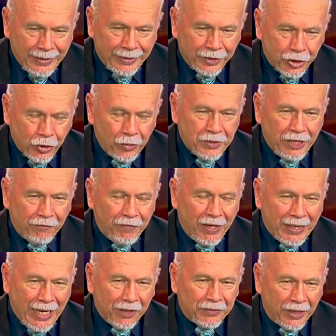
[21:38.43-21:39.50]
And as soon as they
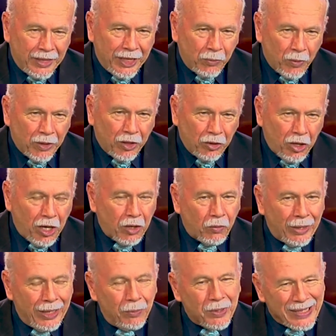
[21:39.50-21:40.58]
found out that he had won the
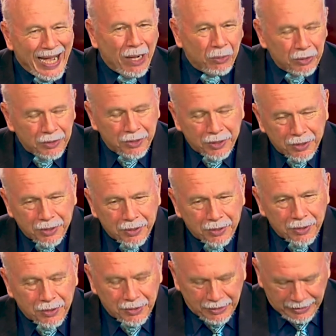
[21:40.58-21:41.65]
lottery, he was
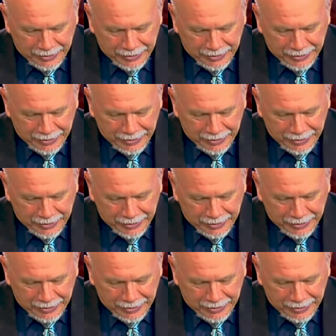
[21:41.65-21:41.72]
out.